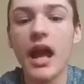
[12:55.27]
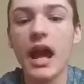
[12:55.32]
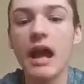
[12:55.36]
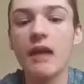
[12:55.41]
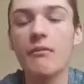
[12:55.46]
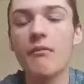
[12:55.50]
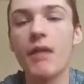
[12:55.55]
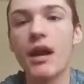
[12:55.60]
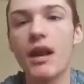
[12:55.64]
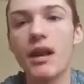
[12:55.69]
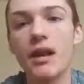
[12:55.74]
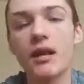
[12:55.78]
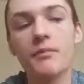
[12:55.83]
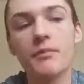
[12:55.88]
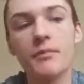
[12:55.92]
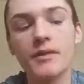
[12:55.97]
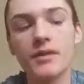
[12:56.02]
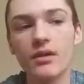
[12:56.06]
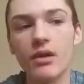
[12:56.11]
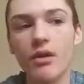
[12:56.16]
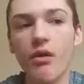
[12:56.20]
and my
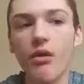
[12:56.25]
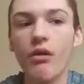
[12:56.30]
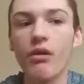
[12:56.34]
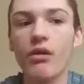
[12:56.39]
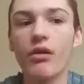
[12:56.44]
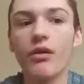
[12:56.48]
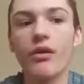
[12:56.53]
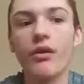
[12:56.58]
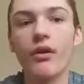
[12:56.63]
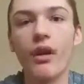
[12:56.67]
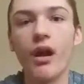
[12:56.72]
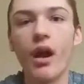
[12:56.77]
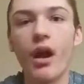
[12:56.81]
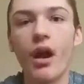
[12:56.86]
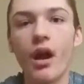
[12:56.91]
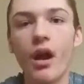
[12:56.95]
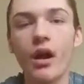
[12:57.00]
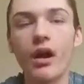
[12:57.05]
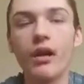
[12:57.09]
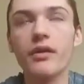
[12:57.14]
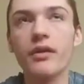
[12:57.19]
hips are
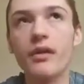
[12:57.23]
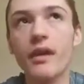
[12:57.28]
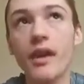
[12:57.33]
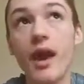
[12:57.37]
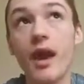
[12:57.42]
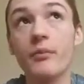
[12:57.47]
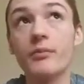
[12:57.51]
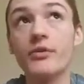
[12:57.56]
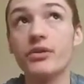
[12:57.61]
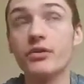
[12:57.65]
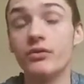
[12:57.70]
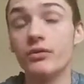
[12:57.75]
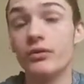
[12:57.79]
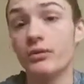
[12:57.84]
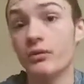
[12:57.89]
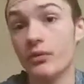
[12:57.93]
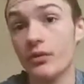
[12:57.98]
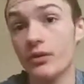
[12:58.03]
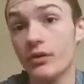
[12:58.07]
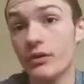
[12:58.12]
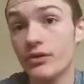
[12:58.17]
the absolute
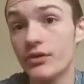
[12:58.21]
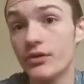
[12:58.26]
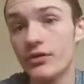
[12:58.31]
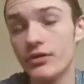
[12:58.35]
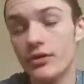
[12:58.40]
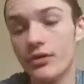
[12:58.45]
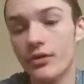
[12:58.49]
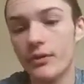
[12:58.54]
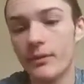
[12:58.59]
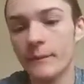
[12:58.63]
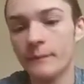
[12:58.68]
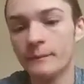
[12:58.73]
worst.